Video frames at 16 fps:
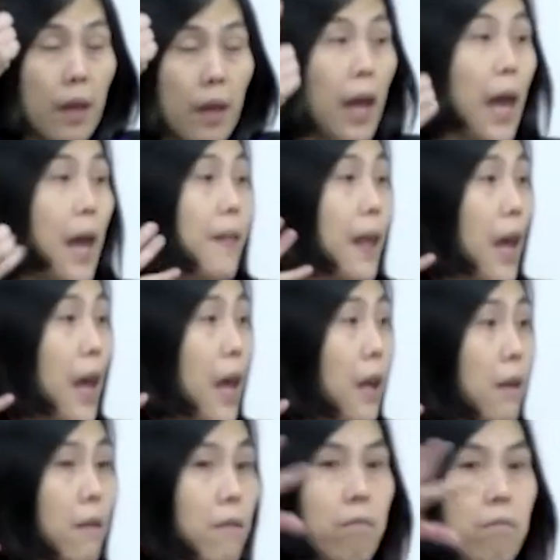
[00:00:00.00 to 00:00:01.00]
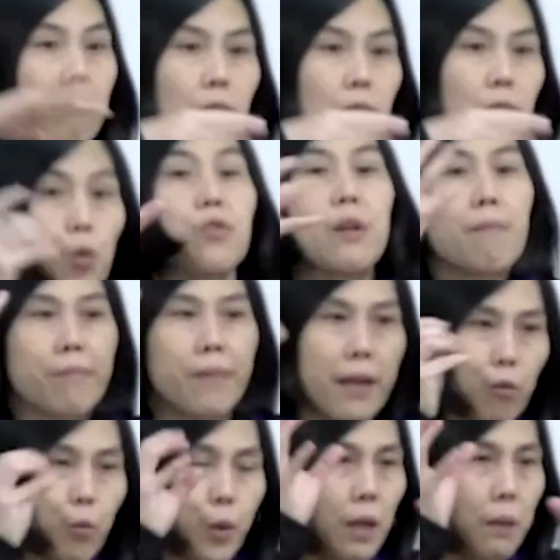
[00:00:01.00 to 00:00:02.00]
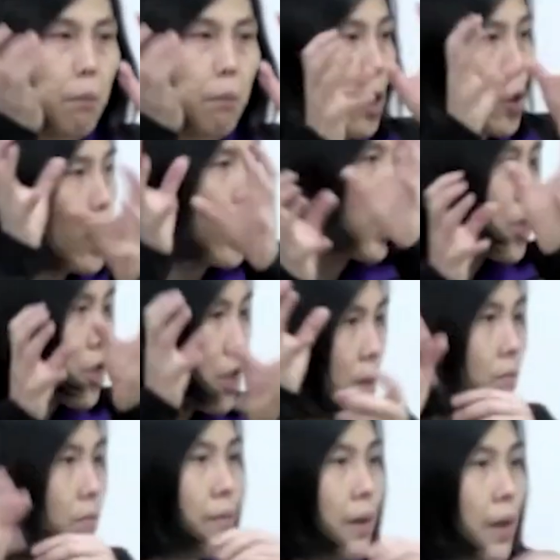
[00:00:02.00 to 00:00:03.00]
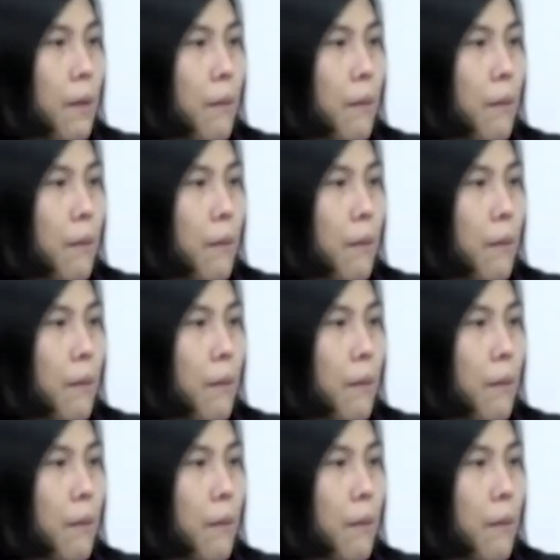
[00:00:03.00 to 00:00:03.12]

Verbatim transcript: and then do something with the modulation,